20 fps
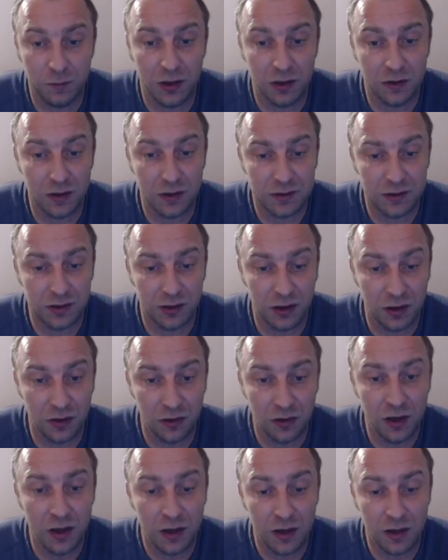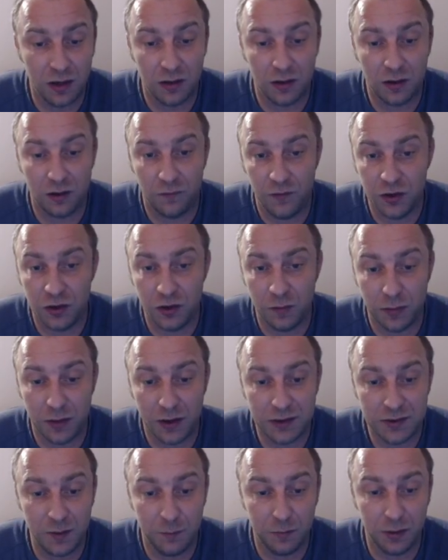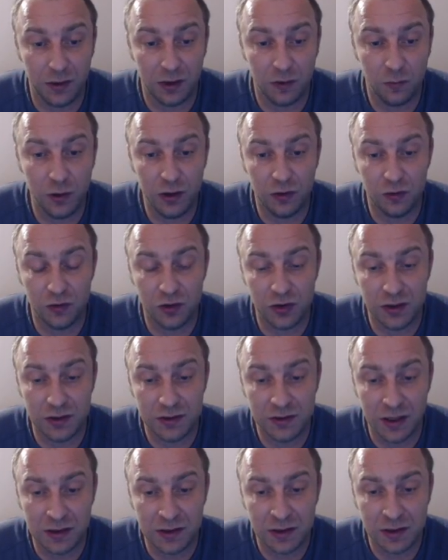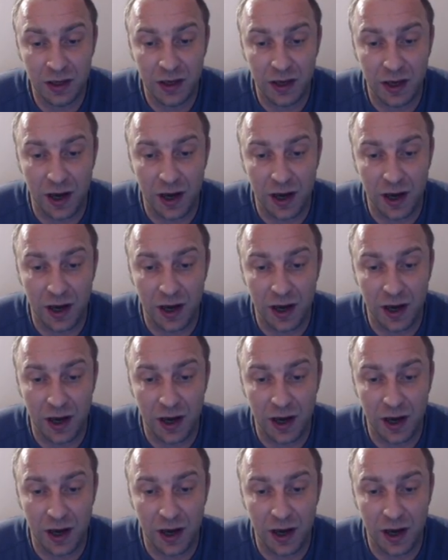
because here uh, Vishy played simply queen to g six,